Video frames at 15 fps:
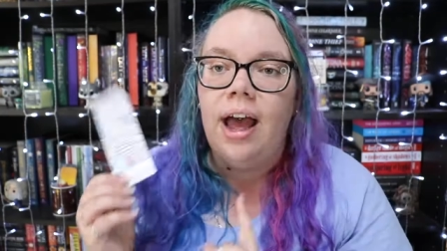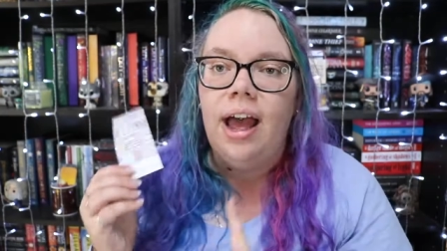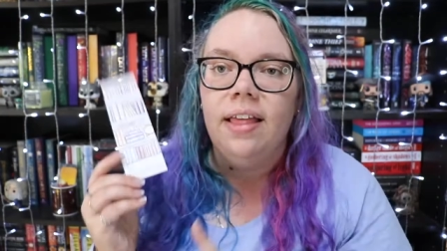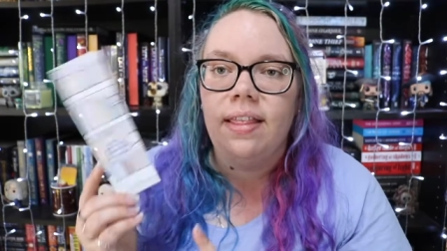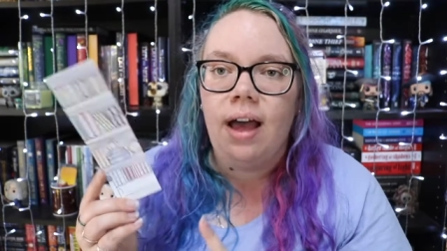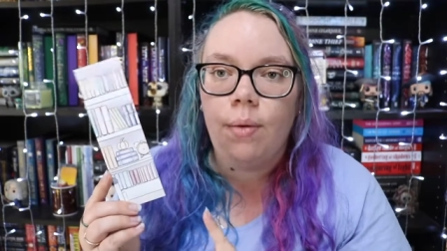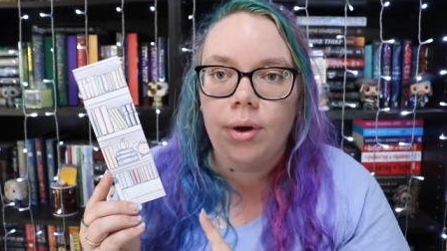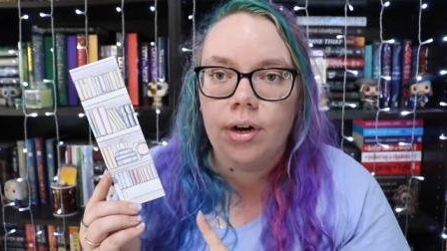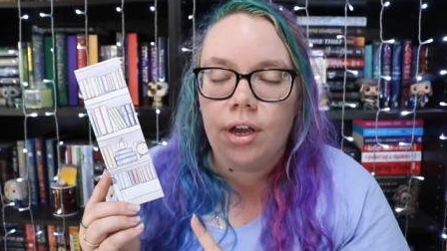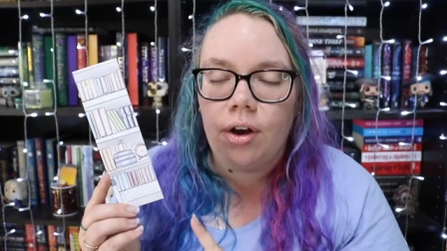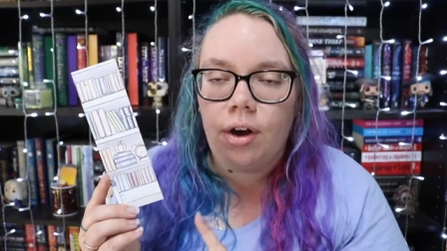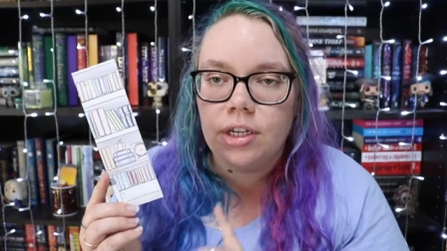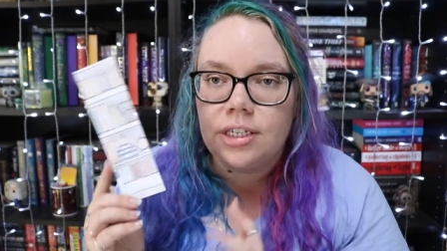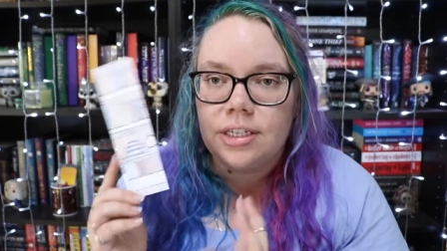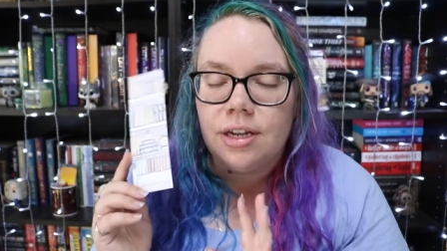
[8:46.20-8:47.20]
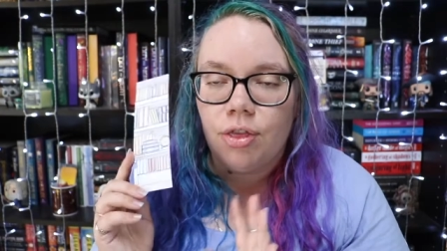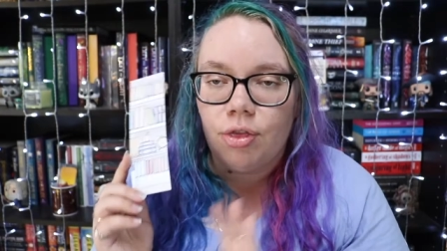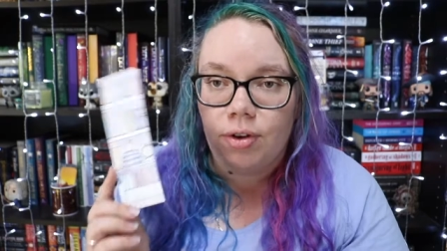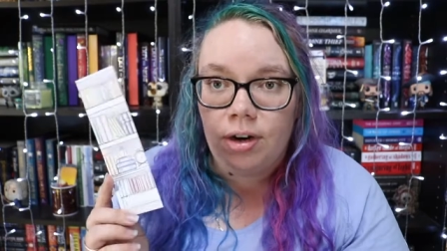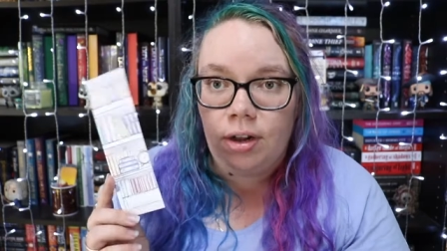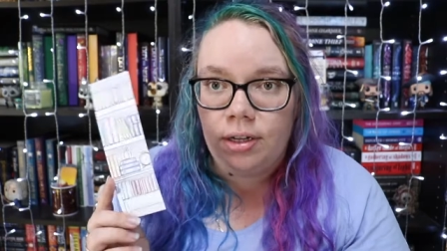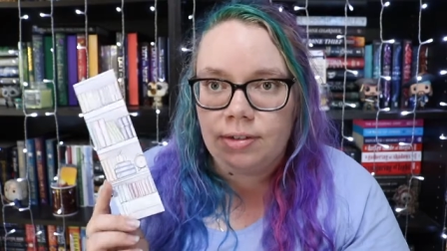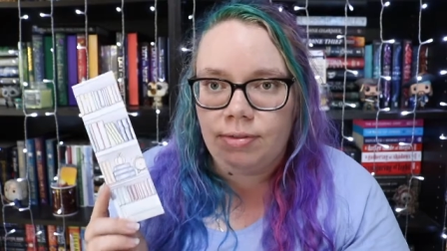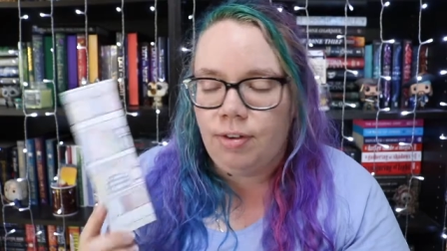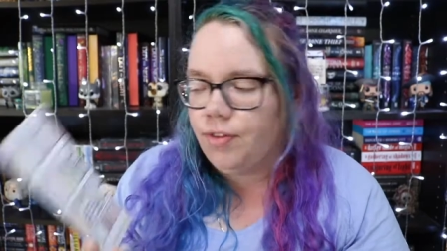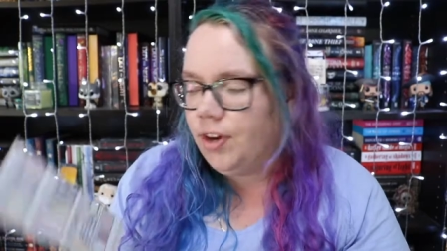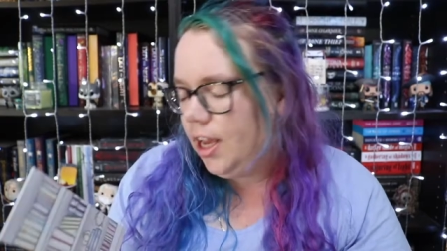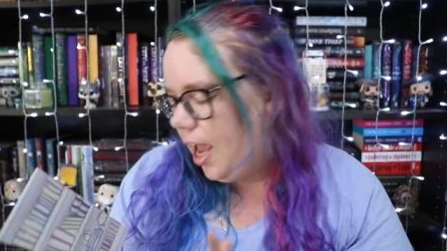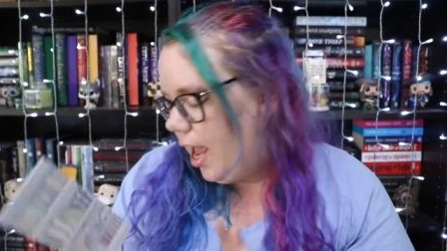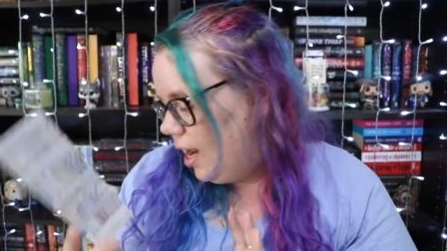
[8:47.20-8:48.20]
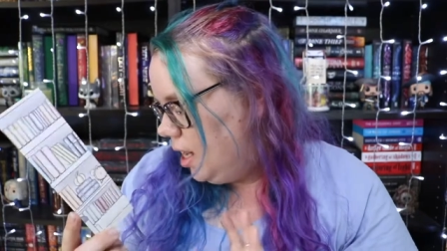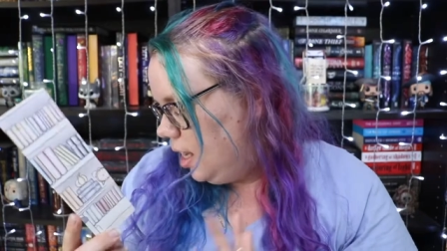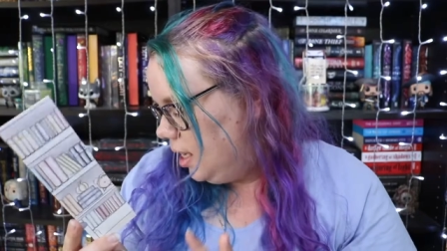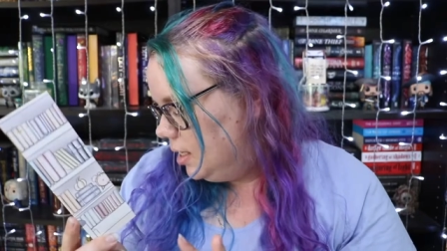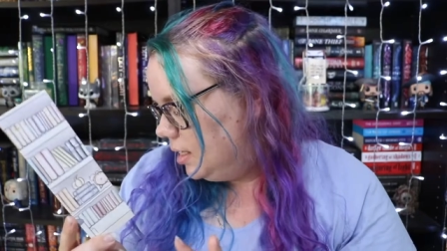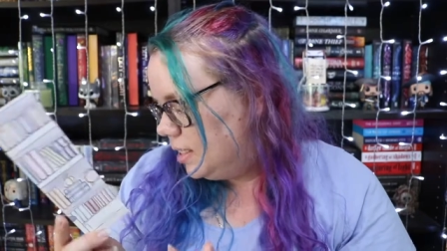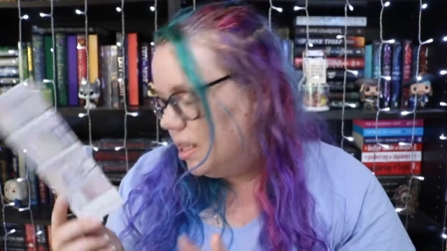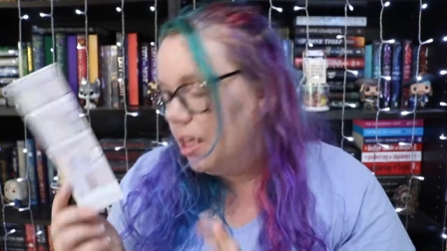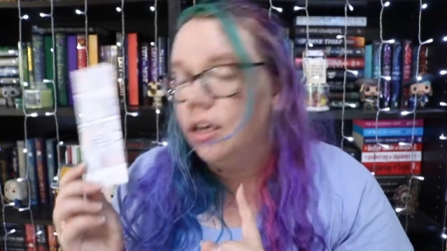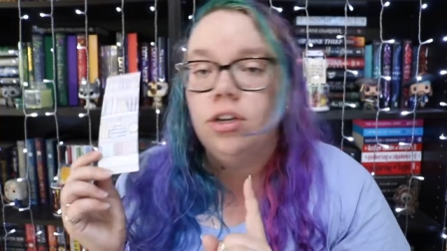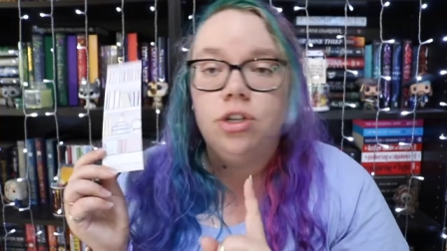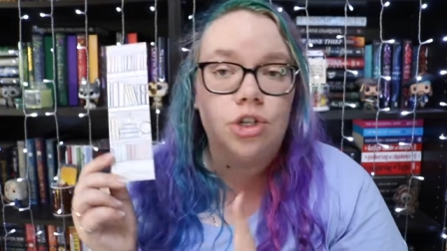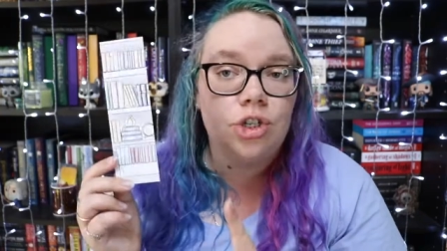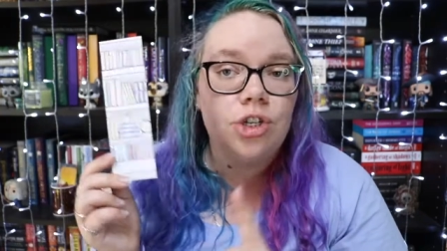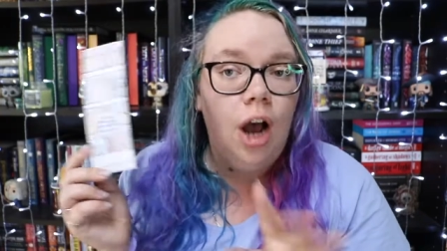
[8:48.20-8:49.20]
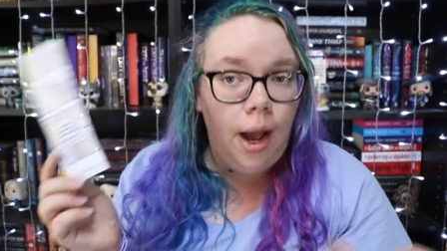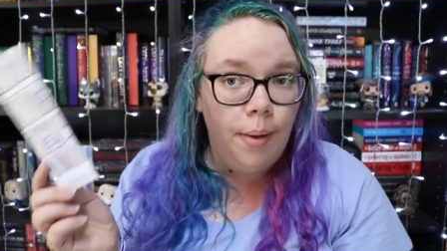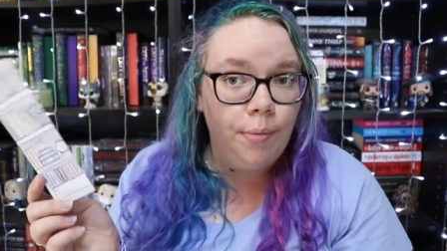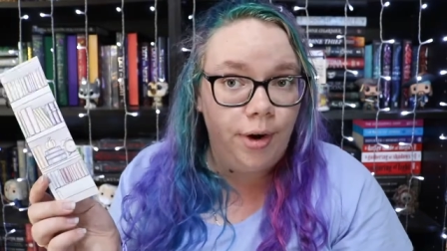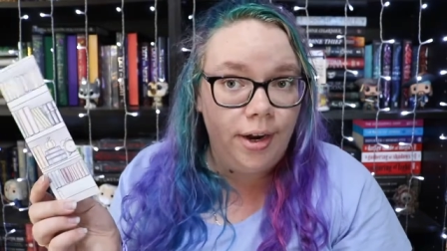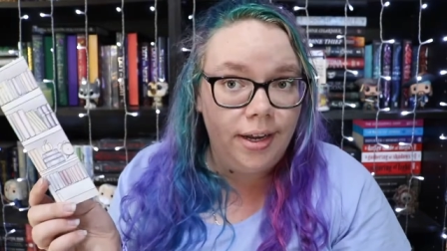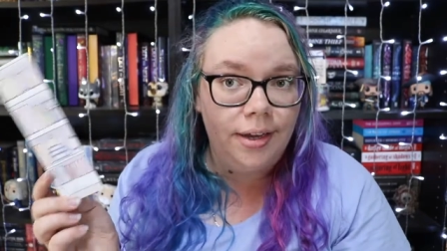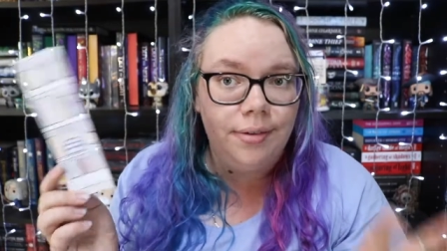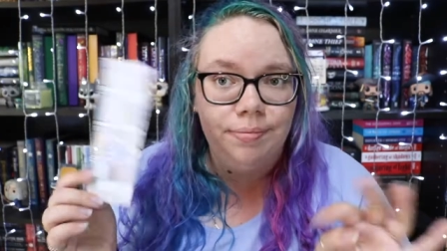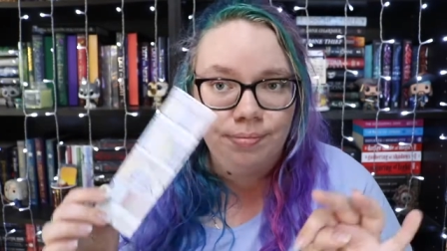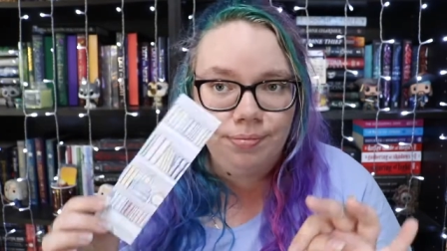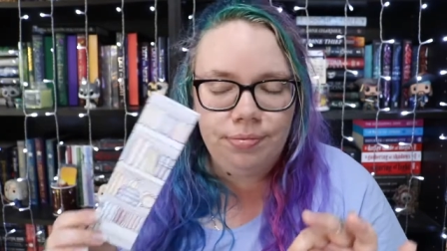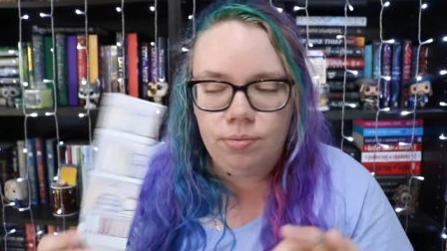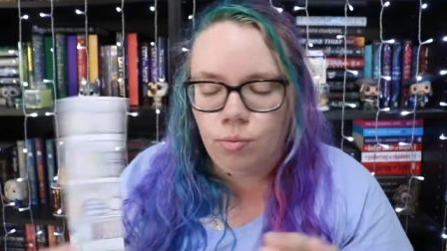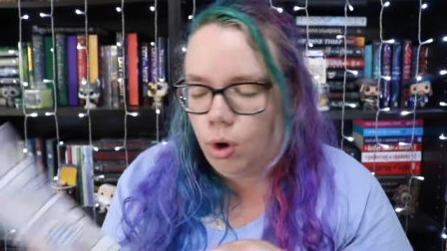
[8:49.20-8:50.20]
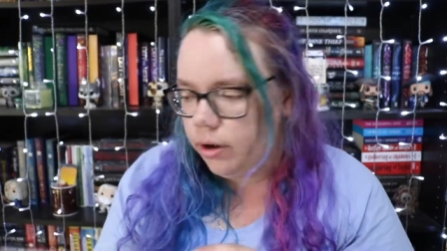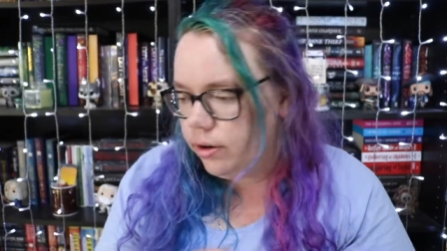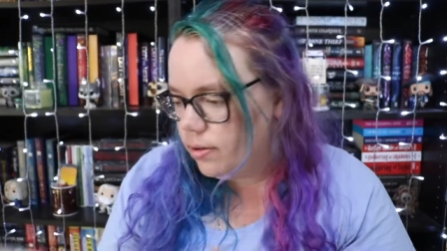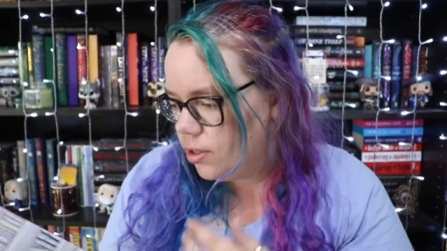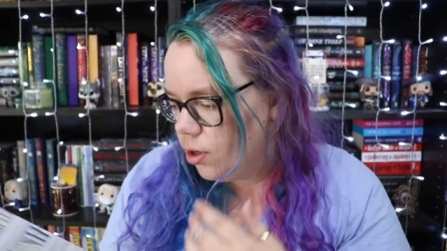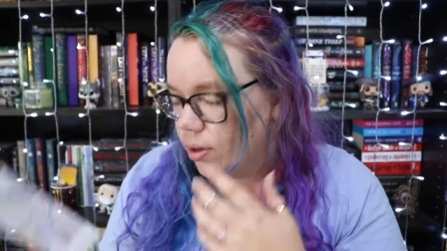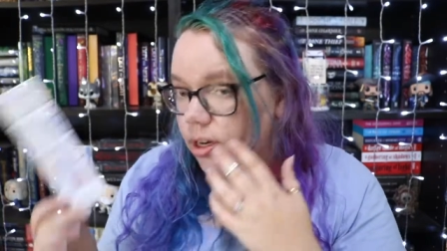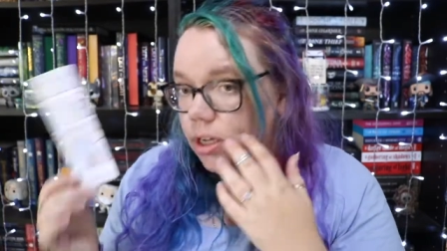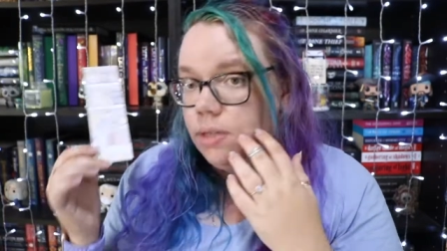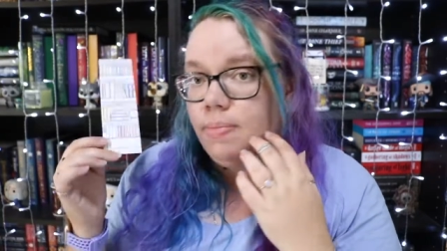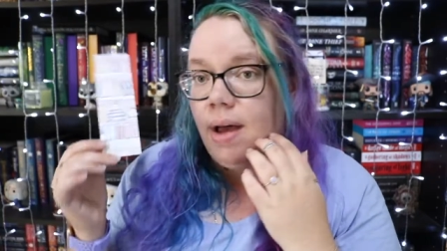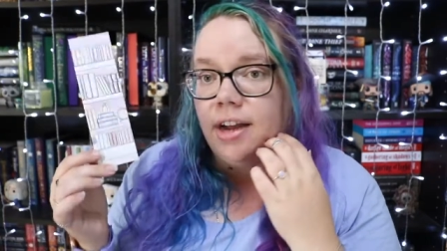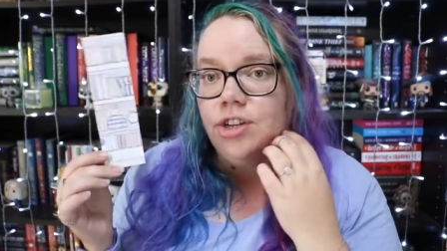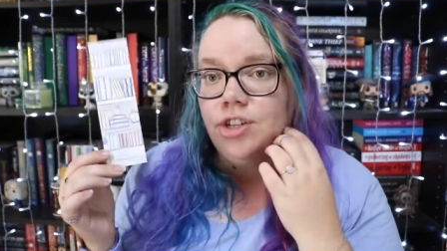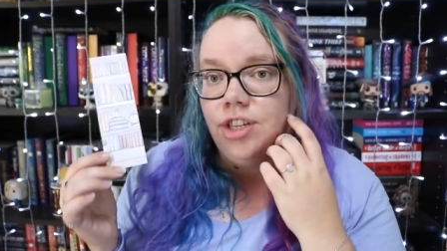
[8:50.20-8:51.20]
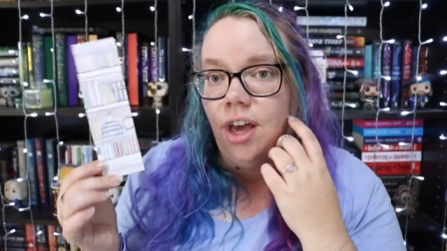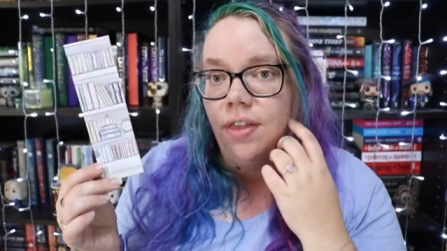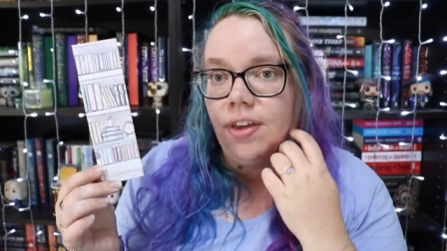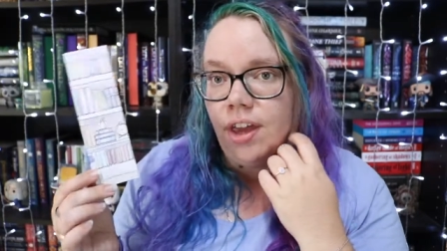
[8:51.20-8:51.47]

And that one cost $3.50 and it is the shh, I'm reading one so it does match the other